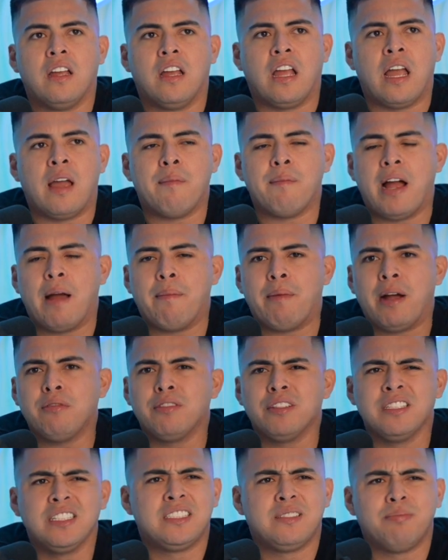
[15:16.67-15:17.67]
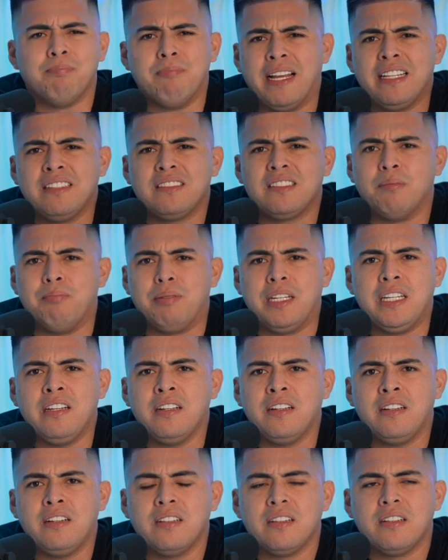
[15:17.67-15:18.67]
am I really meant to be
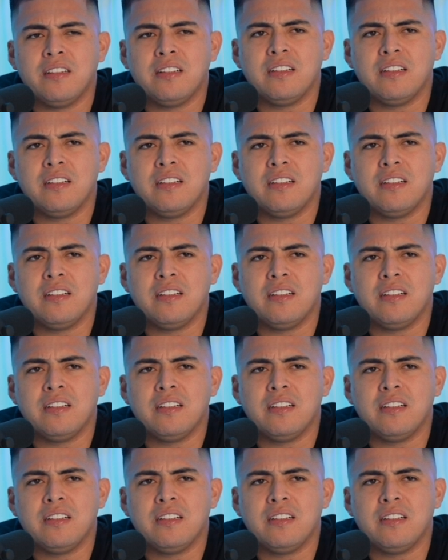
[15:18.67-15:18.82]
here?